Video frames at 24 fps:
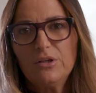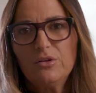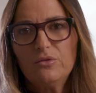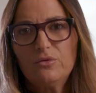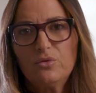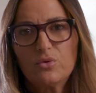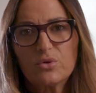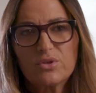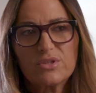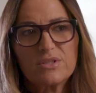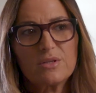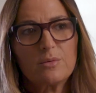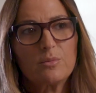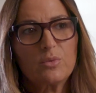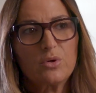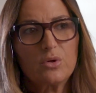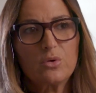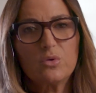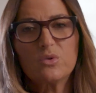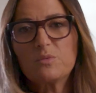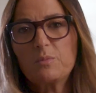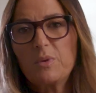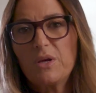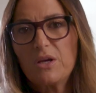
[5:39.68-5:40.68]
for someone
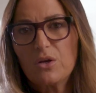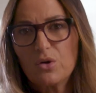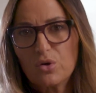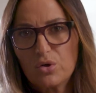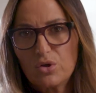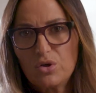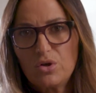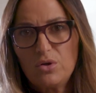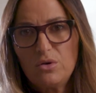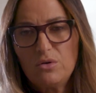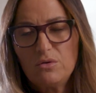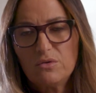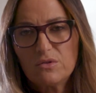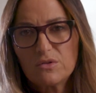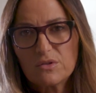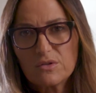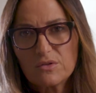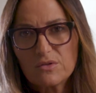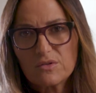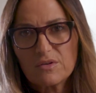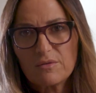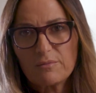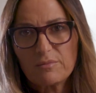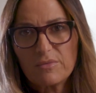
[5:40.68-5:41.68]
who's being accused
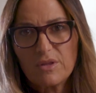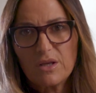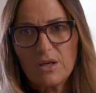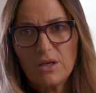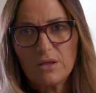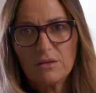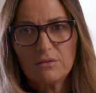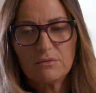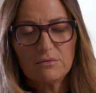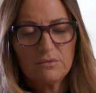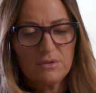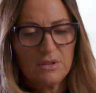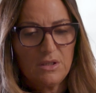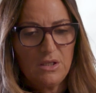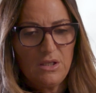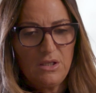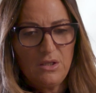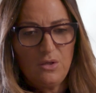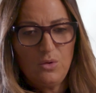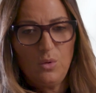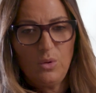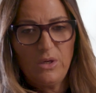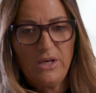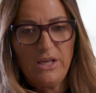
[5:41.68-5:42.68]
of something.
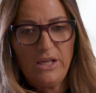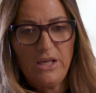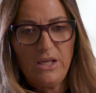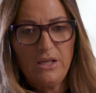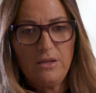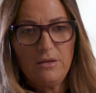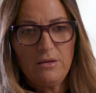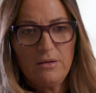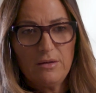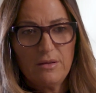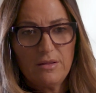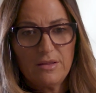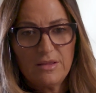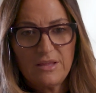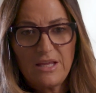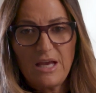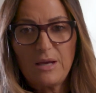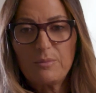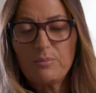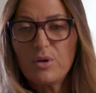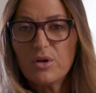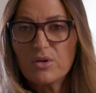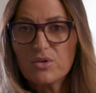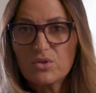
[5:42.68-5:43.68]
Equally,
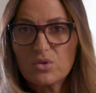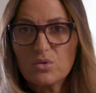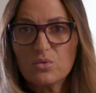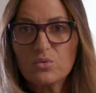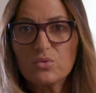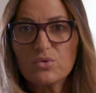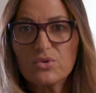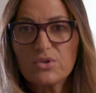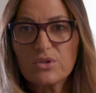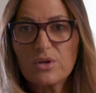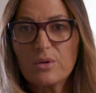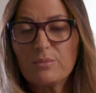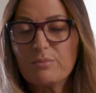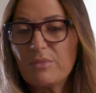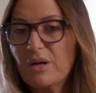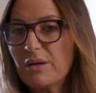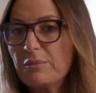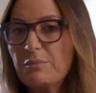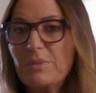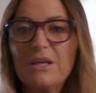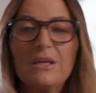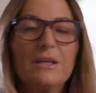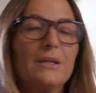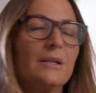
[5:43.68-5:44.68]
that person also
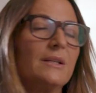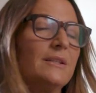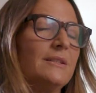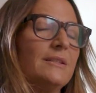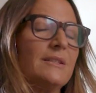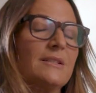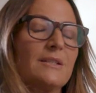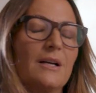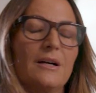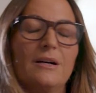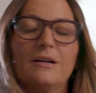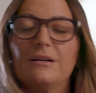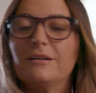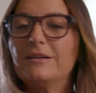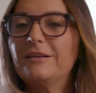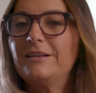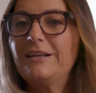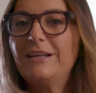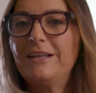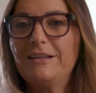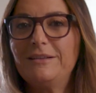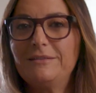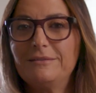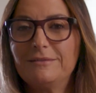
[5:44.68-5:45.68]
might be
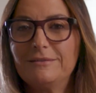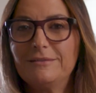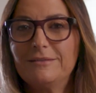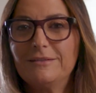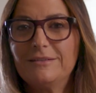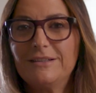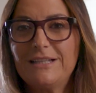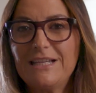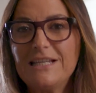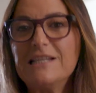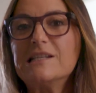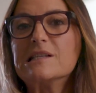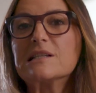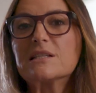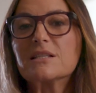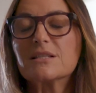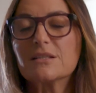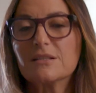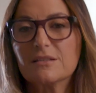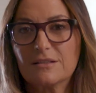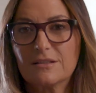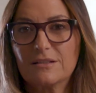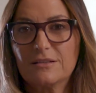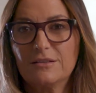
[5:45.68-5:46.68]
entirely
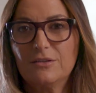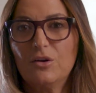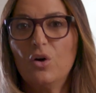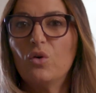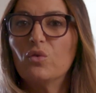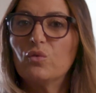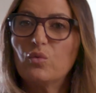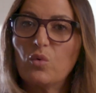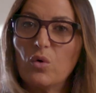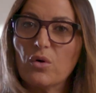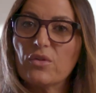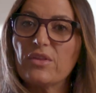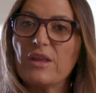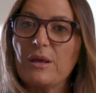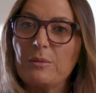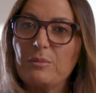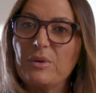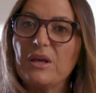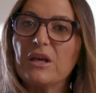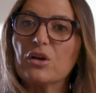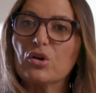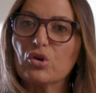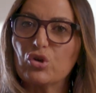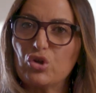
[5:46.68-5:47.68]
innocent of what they're
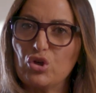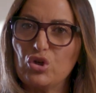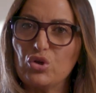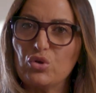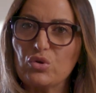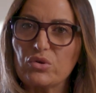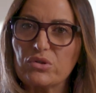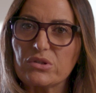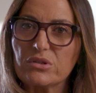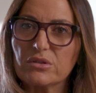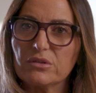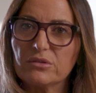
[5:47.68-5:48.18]
being accused